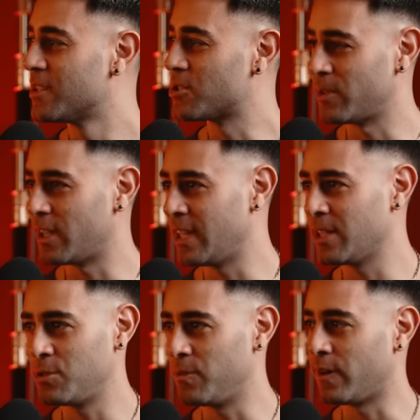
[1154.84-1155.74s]
So
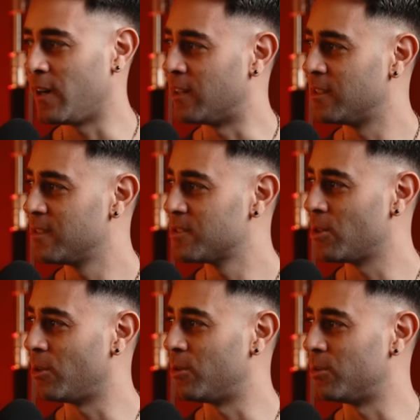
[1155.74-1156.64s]
not too far.
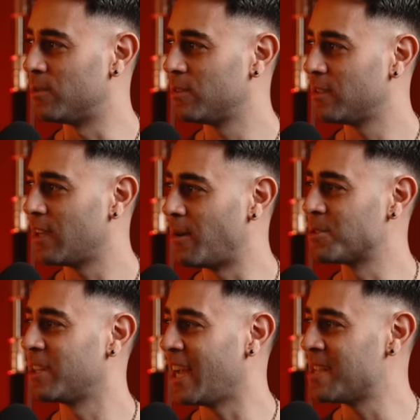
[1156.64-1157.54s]
So I was
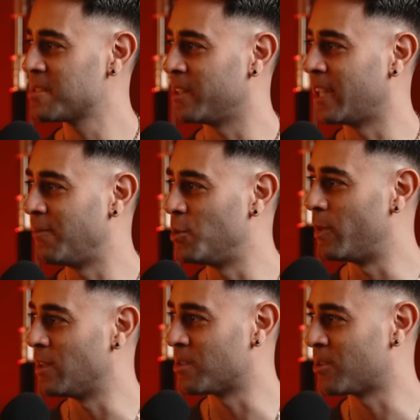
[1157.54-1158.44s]
gonna ask, like, have you
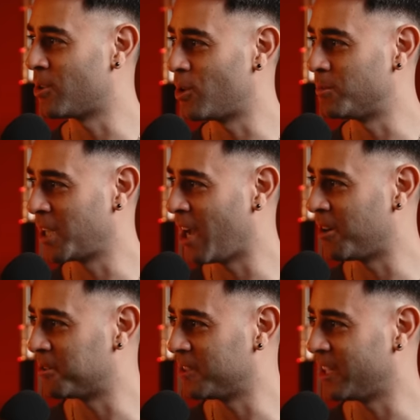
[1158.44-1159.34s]
been to her hometown and